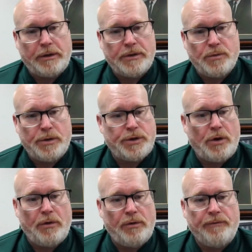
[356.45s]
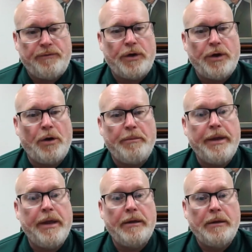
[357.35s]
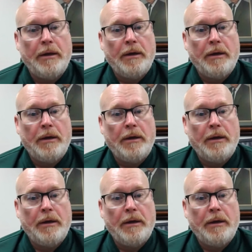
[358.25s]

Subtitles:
because what y'all are doing for young men